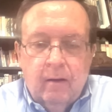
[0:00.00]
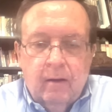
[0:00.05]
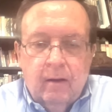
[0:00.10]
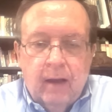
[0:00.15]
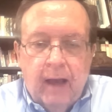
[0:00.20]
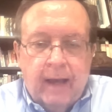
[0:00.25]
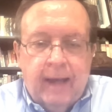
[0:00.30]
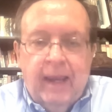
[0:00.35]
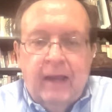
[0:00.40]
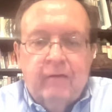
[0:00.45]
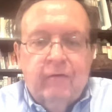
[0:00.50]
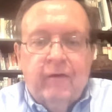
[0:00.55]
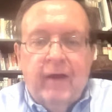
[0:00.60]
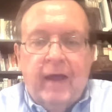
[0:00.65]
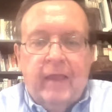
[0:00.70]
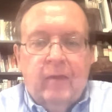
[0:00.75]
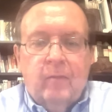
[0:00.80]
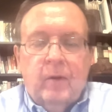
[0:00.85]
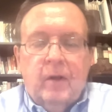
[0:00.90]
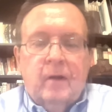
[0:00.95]
I can't
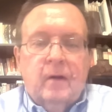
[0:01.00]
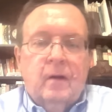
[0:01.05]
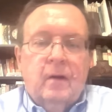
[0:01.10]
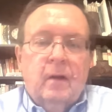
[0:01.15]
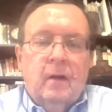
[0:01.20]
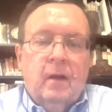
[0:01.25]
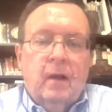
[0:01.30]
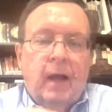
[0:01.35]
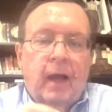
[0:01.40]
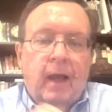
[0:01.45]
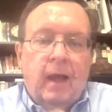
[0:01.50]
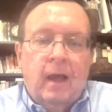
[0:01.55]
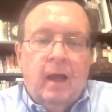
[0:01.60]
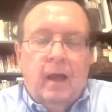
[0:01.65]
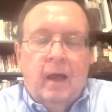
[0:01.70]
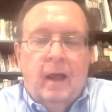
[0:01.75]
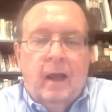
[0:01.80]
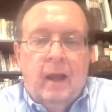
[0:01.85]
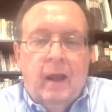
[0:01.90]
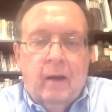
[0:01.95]
fathom it. I,
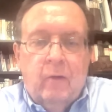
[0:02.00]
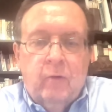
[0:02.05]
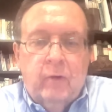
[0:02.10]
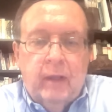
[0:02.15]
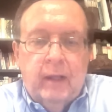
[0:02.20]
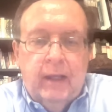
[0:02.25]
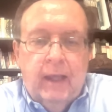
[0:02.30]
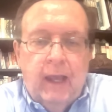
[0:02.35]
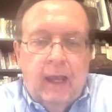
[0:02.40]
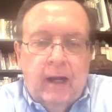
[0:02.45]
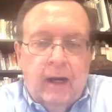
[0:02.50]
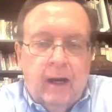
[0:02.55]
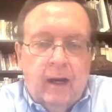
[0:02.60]
I really can't.